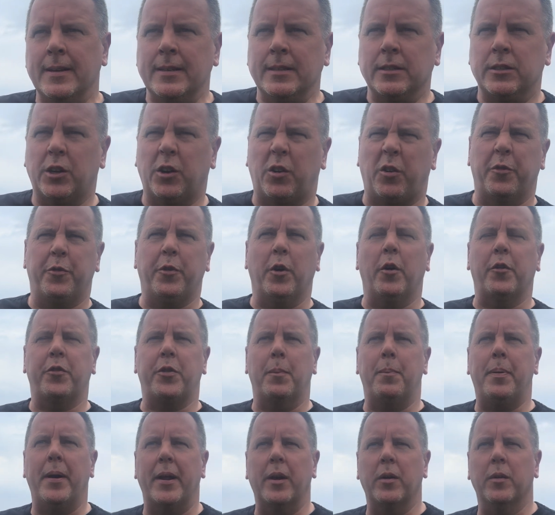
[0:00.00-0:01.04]
took our foot off the
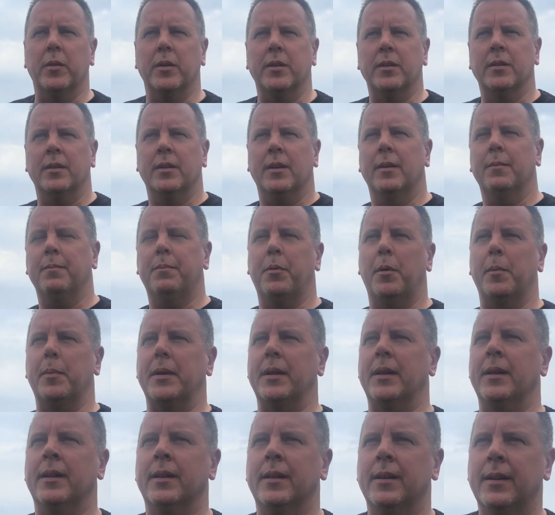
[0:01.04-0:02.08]
pedal and probably
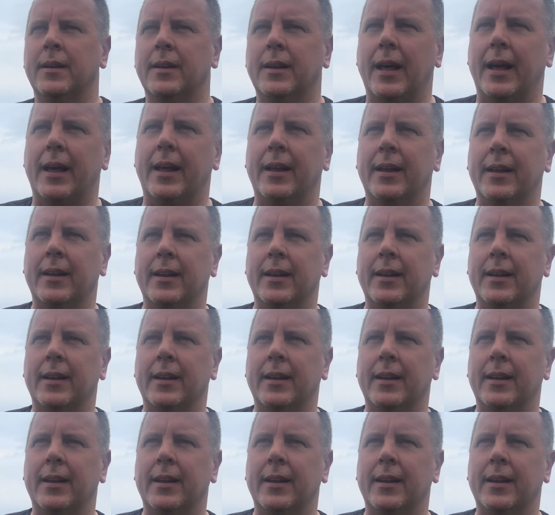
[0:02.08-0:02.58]
let